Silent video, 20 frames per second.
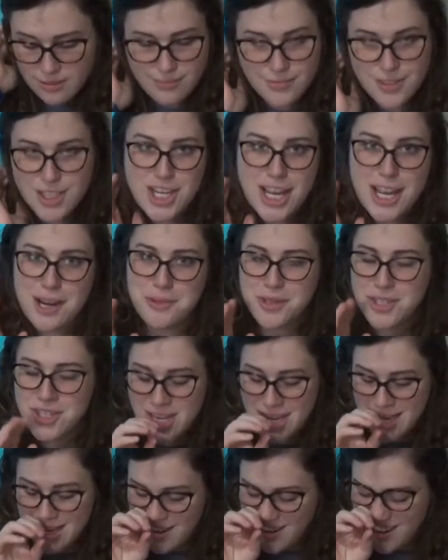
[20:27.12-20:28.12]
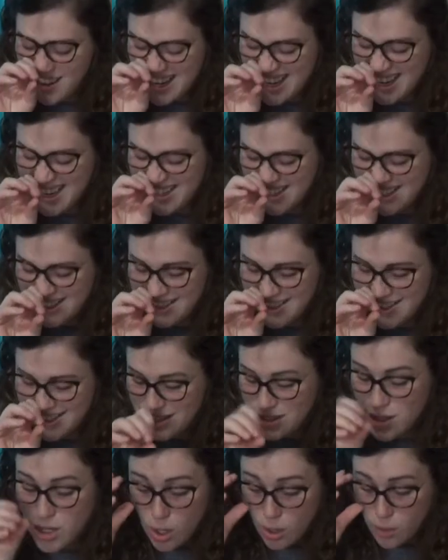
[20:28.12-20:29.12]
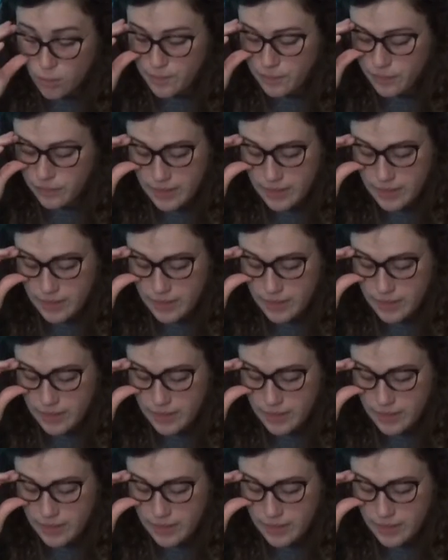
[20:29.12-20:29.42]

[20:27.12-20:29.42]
Jen was shaking her head. No,